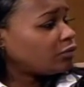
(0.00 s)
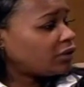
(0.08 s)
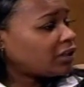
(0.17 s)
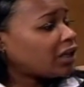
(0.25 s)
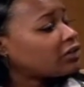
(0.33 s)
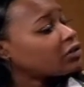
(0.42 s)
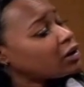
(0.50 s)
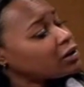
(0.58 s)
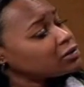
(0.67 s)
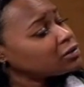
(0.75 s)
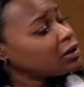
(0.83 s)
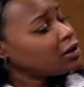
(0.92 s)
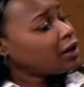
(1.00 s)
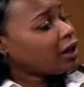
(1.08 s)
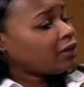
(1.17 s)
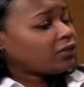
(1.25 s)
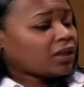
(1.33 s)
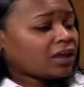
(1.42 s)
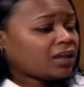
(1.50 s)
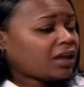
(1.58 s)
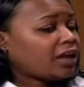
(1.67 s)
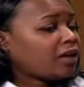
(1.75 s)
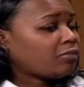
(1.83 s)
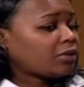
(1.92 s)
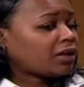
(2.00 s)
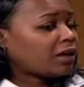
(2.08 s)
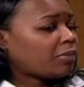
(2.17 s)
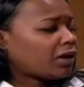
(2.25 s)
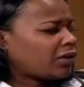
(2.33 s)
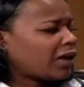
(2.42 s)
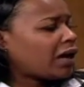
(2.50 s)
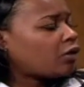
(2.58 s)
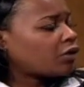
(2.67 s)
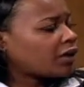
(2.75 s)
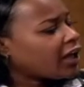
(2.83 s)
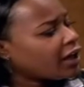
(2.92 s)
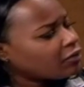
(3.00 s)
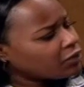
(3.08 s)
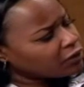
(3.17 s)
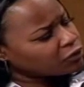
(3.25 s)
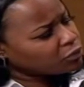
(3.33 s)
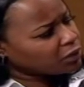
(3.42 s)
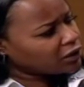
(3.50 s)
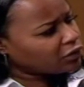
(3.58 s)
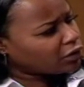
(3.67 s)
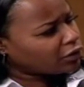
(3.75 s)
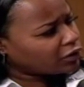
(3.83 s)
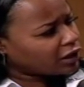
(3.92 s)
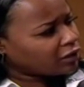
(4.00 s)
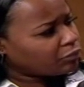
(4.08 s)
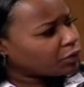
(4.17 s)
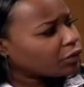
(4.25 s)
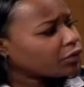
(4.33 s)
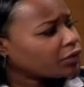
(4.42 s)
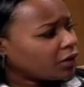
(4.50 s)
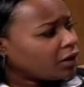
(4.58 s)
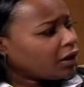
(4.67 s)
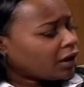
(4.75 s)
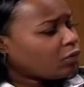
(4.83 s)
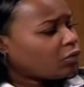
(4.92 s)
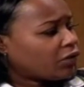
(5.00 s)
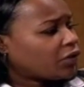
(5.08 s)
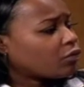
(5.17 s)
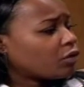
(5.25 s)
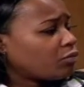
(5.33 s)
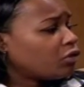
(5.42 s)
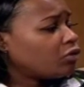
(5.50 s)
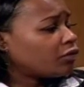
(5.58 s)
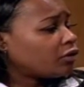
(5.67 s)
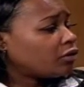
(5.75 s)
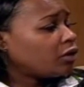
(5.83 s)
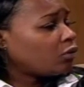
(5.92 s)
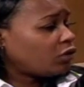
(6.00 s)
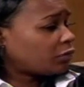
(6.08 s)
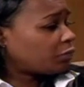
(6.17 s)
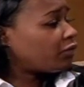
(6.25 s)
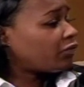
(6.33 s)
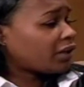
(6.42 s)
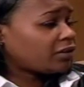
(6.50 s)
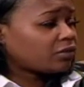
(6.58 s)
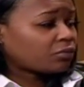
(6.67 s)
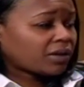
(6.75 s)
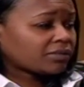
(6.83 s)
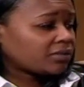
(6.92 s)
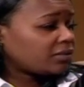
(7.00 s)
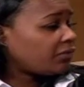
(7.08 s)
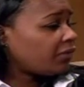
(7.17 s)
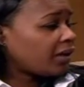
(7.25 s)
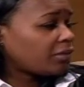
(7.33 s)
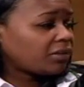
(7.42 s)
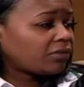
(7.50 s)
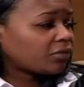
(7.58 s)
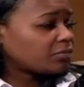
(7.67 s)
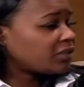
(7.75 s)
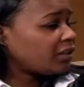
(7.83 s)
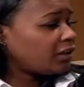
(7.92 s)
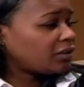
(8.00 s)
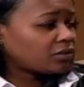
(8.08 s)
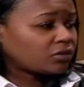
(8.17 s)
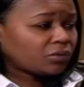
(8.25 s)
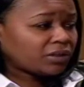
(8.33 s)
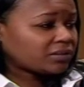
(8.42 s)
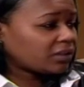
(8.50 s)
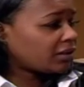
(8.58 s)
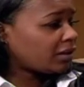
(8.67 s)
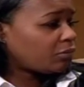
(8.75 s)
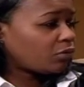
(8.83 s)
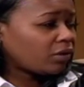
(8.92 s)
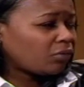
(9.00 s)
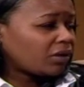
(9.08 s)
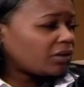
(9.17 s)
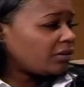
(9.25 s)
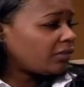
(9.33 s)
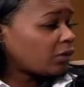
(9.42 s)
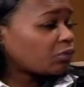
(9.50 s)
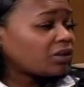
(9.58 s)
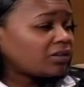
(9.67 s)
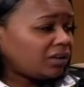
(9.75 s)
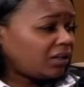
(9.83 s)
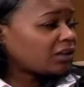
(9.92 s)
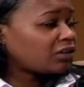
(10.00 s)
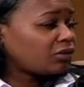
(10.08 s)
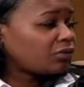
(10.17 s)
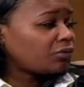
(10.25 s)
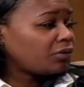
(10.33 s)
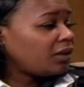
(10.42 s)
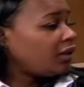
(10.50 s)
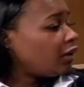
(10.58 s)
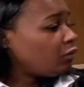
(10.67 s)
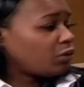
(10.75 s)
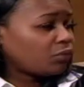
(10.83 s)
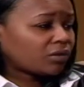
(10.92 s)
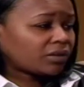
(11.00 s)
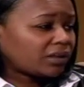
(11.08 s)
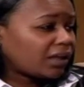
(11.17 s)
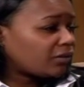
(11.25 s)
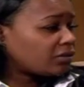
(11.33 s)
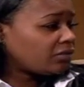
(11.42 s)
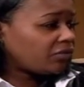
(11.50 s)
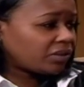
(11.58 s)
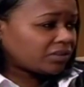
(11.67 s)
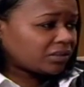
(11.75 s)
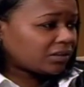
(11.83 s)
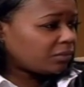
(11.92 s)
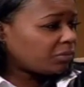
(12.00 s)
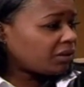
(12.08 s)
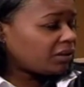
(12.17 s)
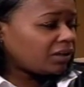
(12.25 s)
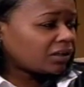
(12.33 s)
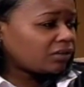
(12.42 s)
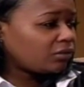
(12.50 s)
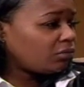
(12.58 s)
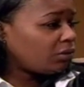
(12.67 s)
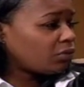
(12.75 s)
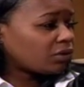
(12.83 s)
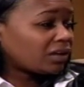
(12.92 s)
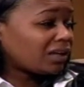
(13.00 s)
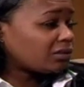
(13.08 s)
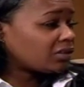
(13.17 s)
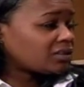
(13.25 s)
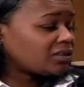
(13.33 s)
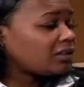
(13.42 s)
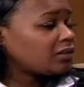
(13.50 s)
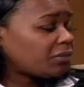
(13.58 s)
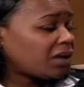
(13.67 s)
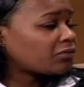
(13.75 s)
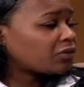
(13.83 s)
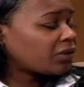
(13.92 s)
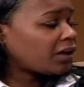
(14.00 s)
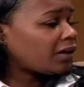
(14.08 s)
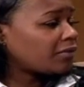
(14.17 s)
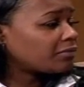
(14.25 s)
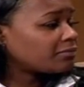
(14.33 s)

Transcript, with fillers: DHS, and they came in about an hour and a half after my daughter gave birth with their removal, which prevented the rest of the family from seeing the twins at that point. We couldn't, they were in the NICU. We weren't allowed to visit them in the NICU. We weren't allowed to see them after that.